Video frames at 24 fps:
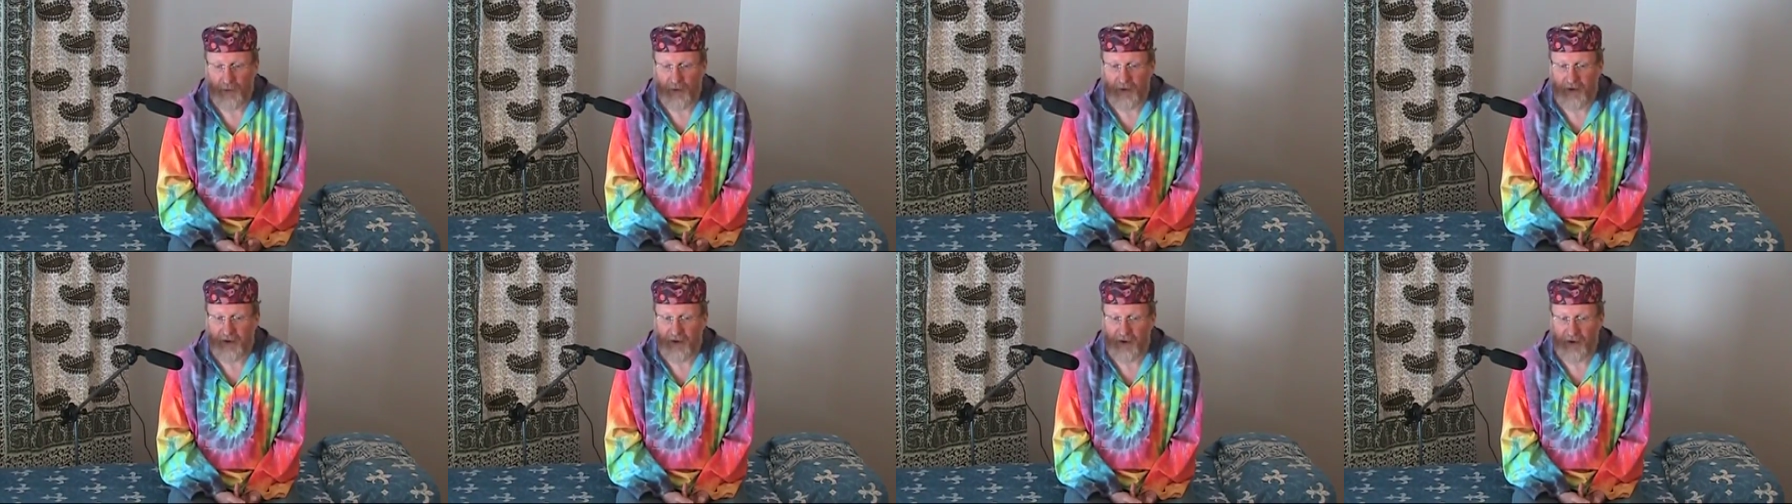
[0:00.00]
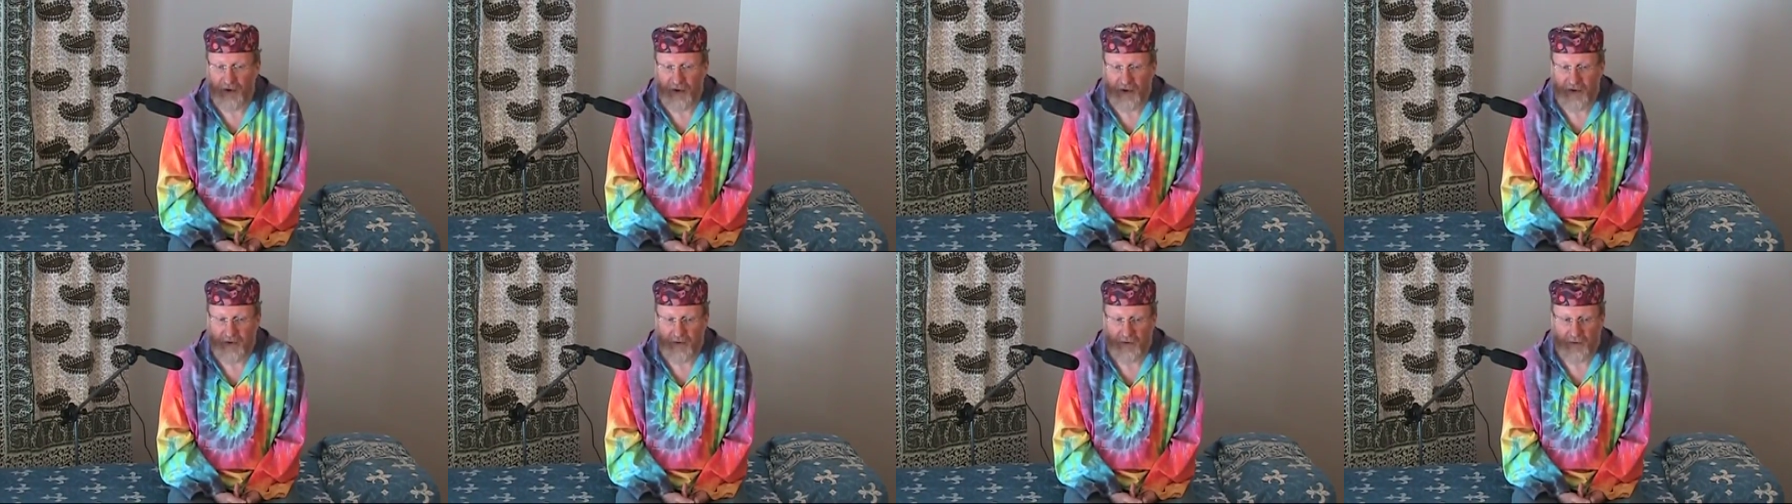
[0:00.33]
We
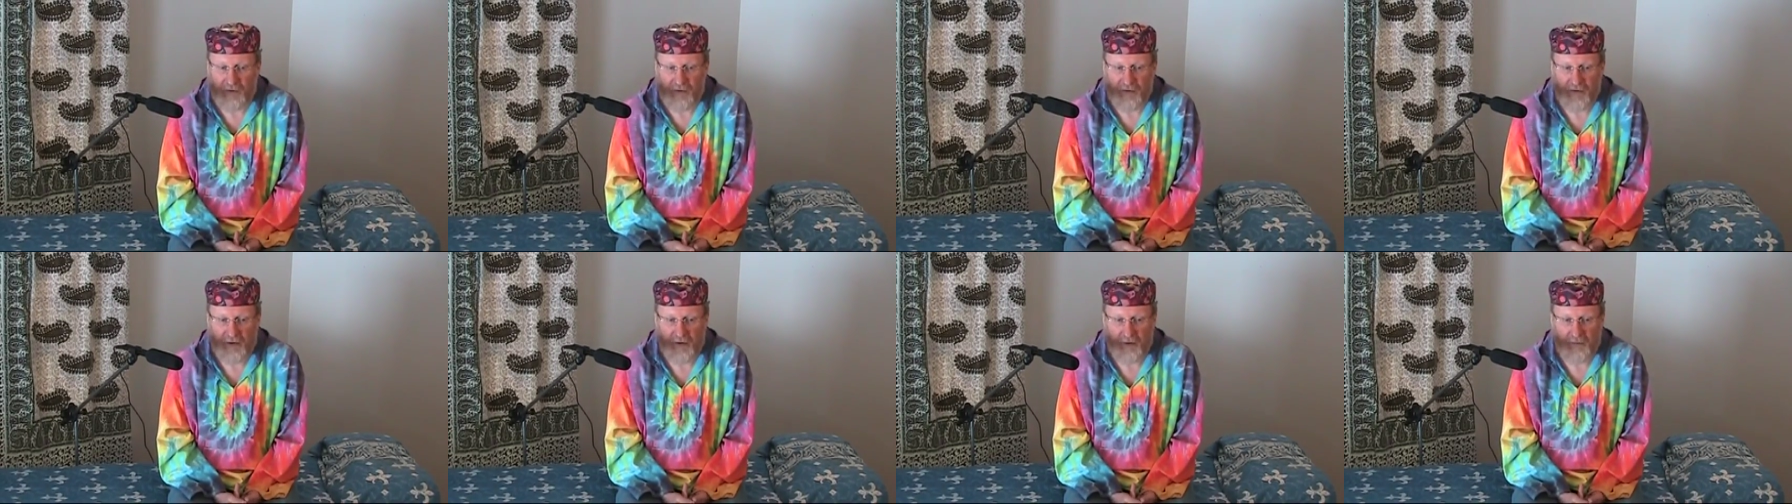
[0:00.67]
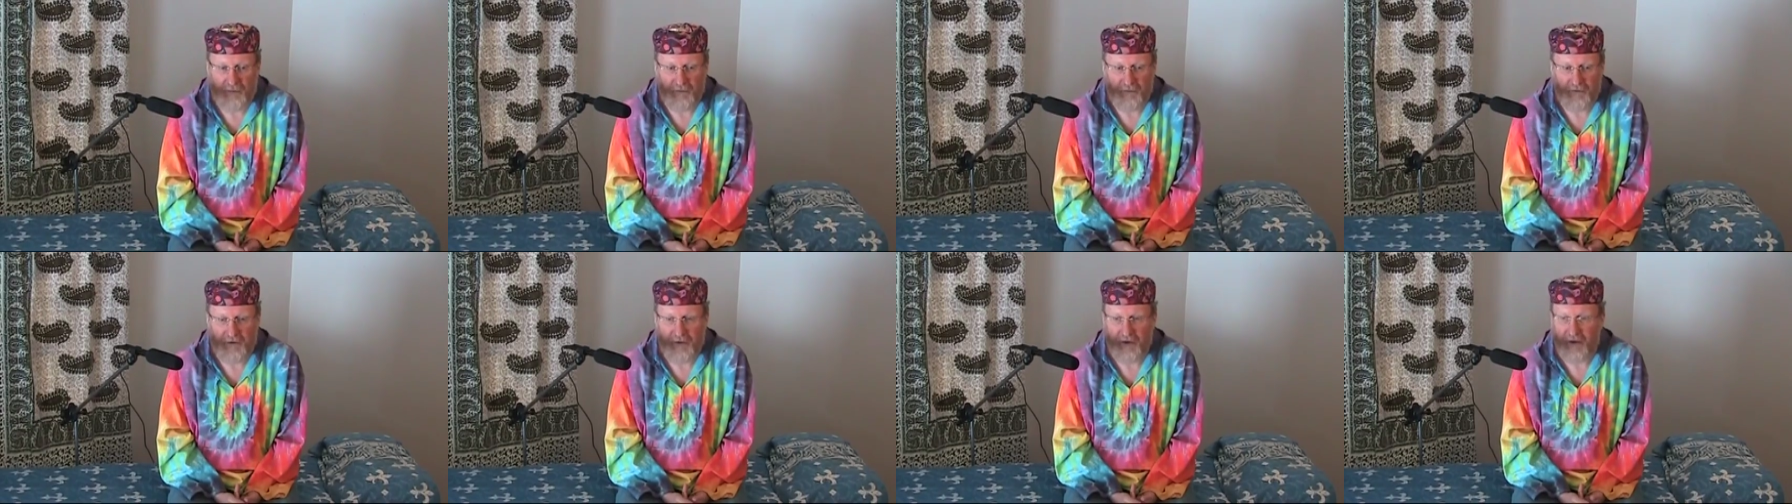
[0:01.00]
suggested to them
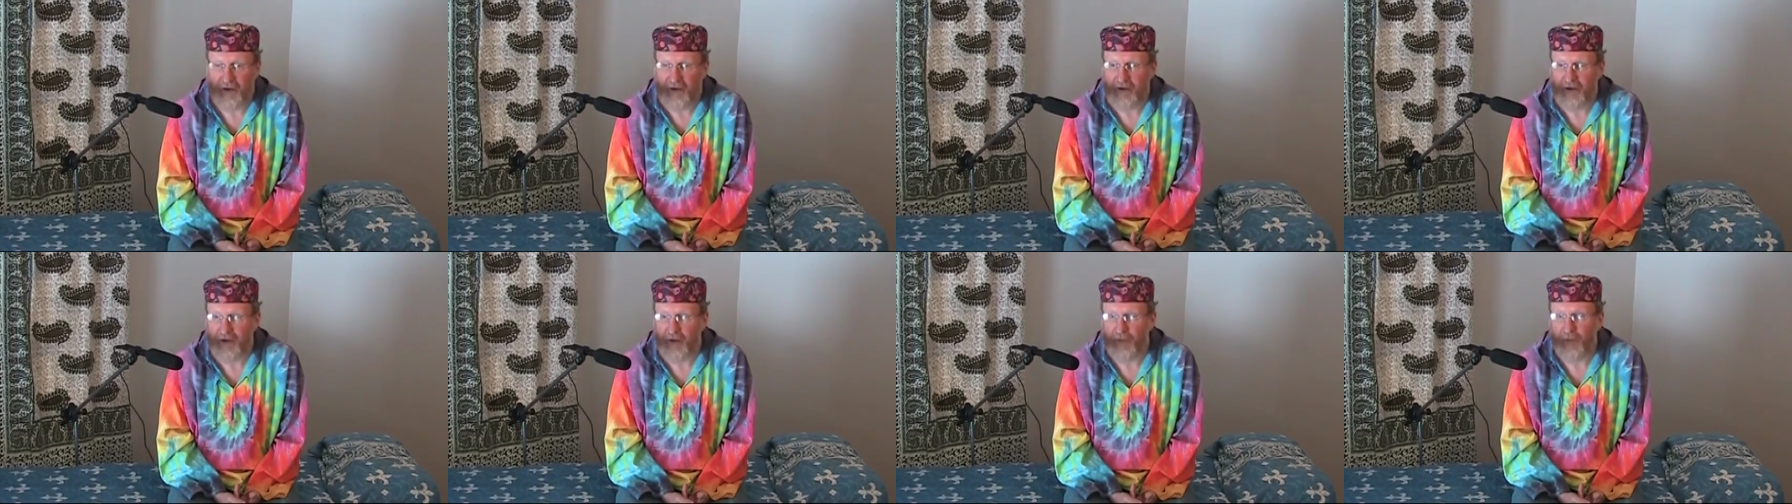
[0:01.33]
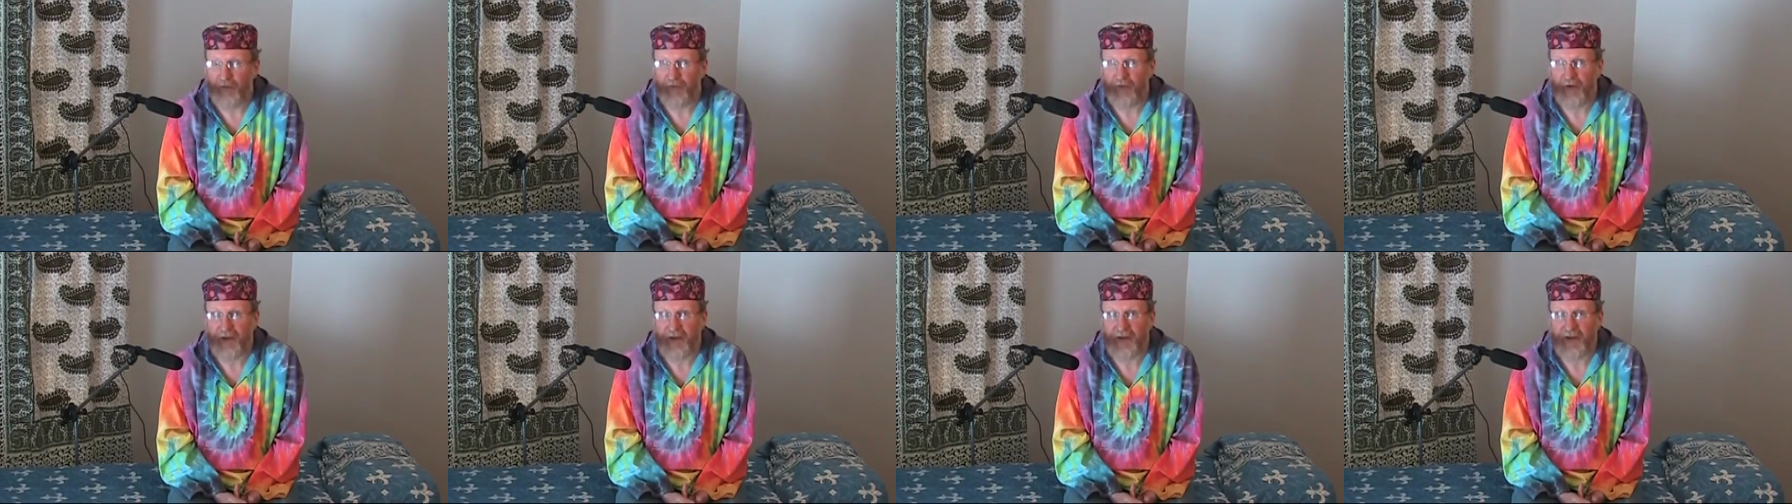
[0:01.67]
take some
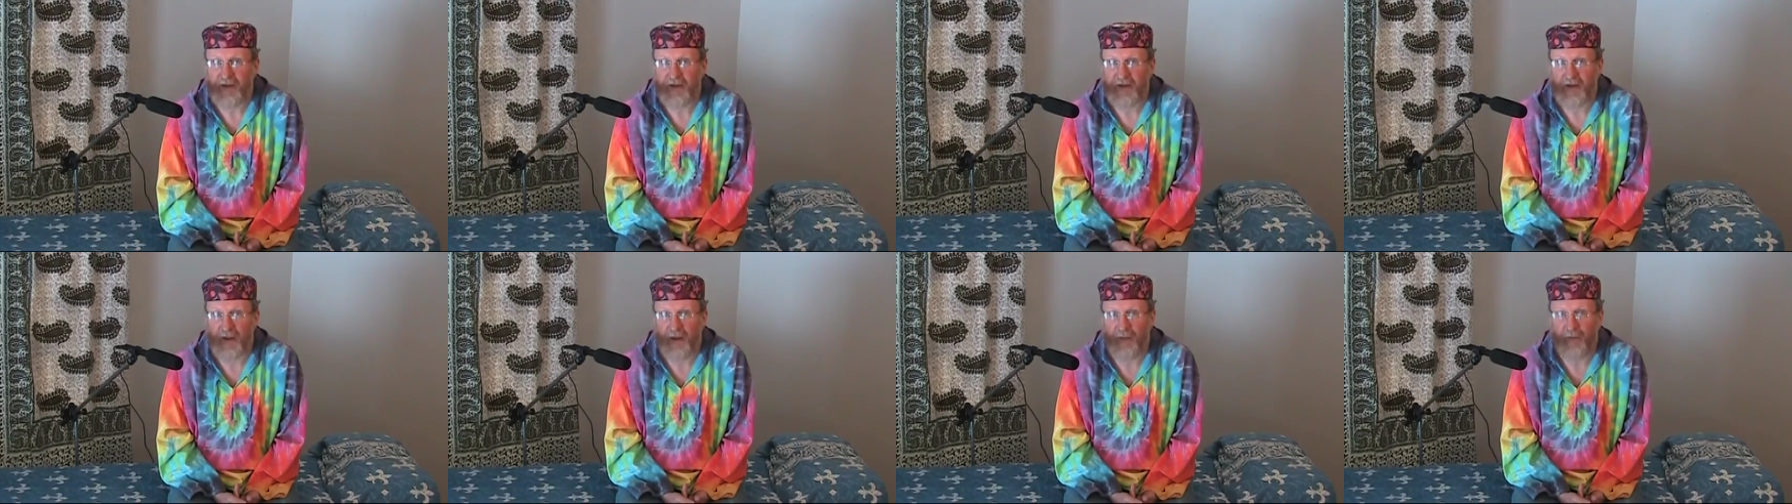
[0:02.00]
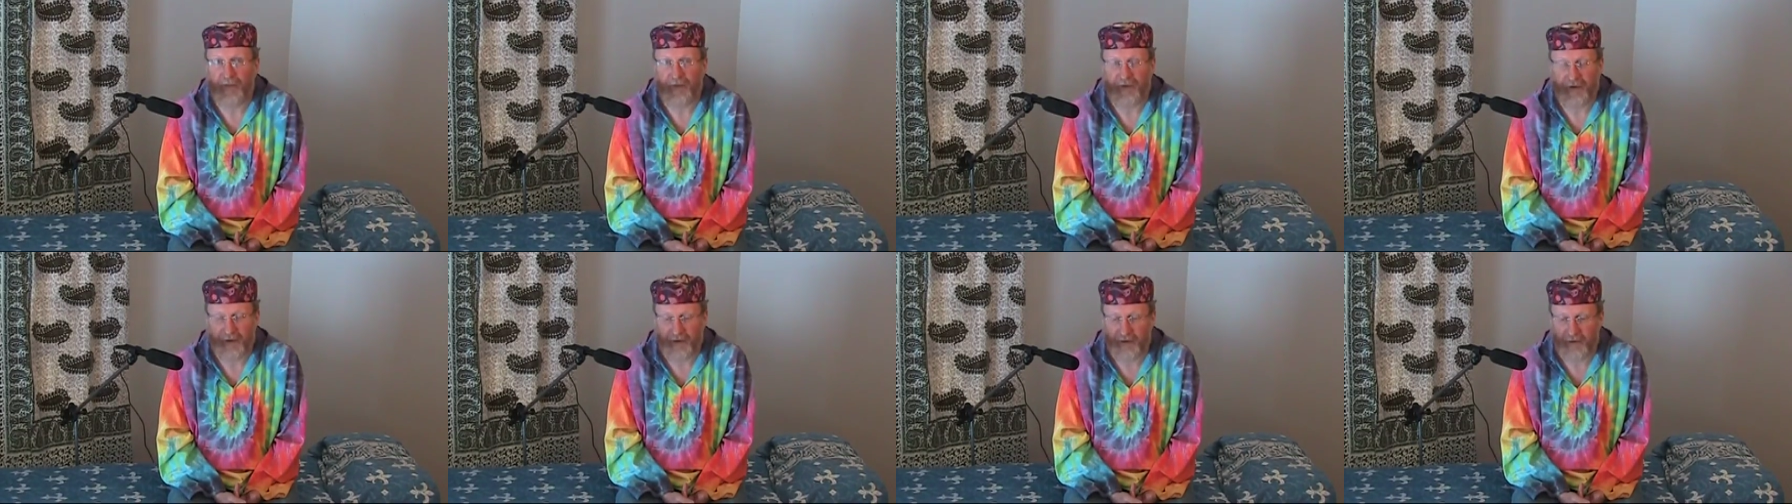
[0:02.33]
of us up
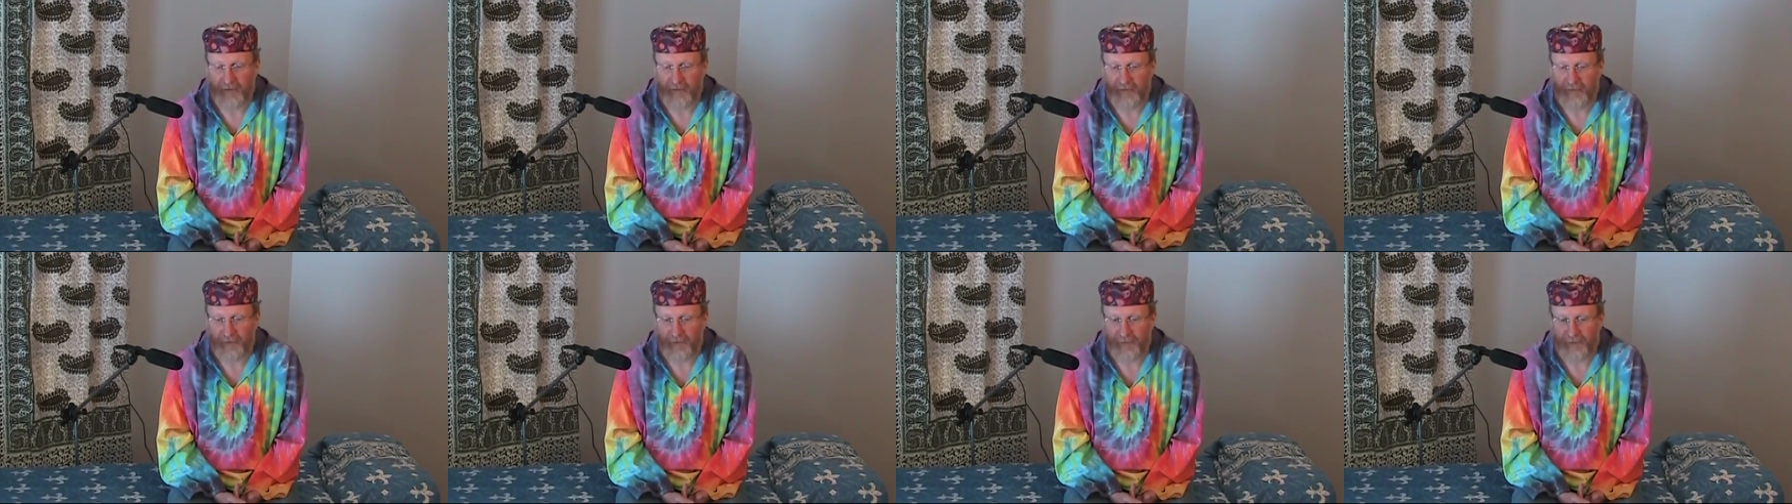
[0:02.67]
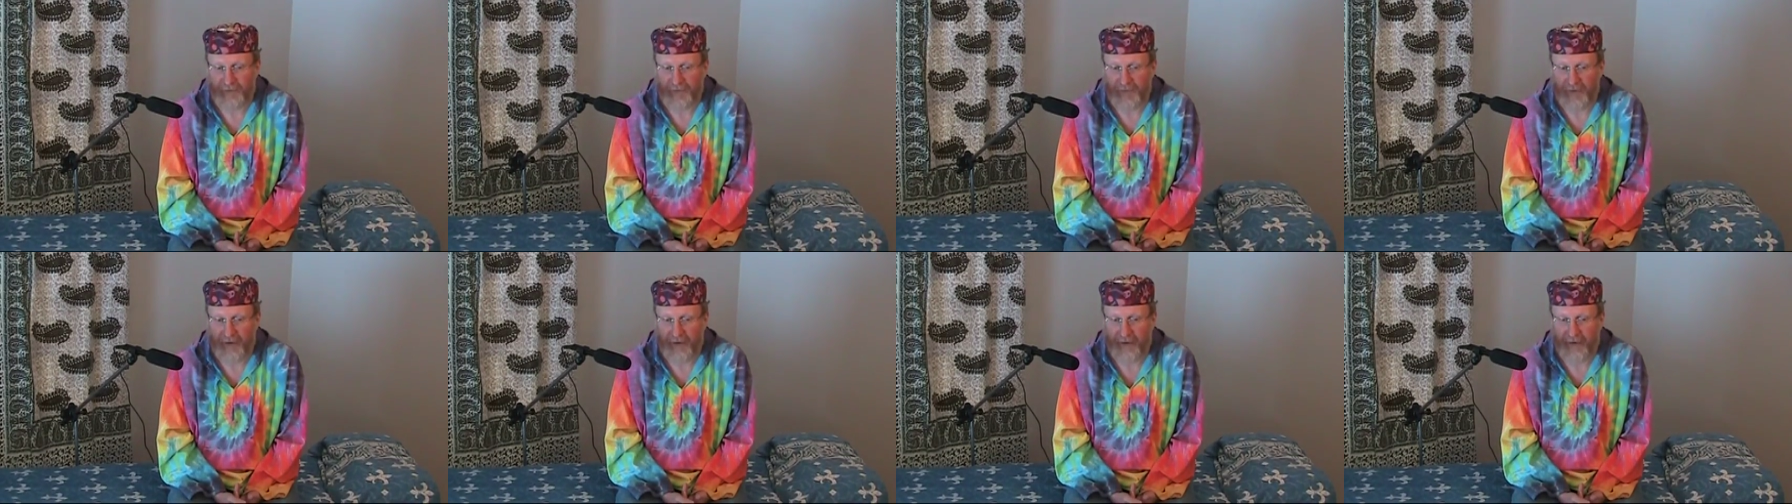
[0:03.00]
there,
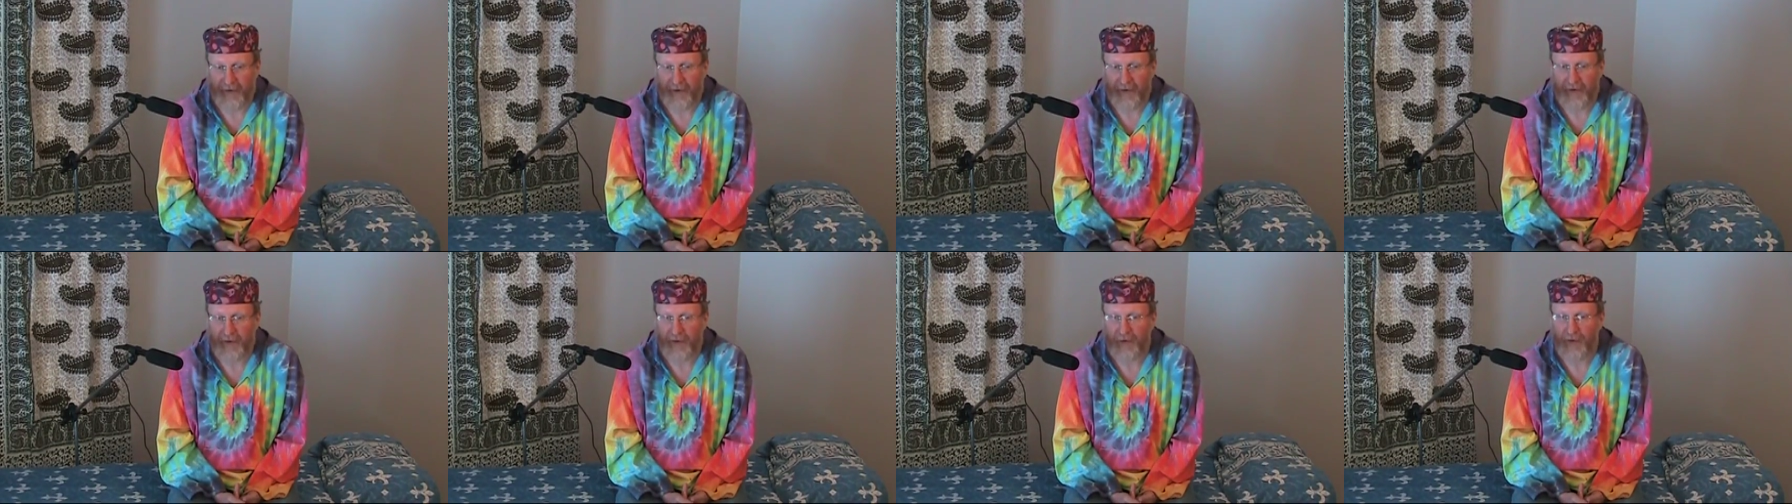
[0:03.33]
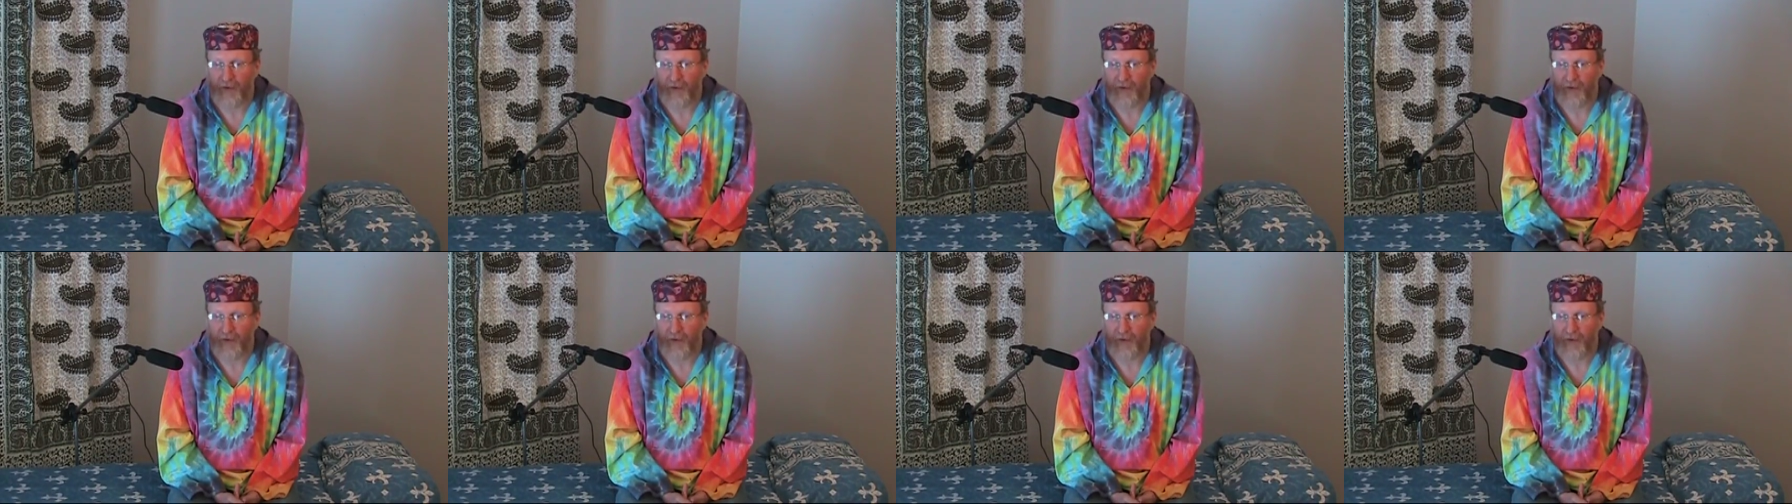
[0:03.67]
and they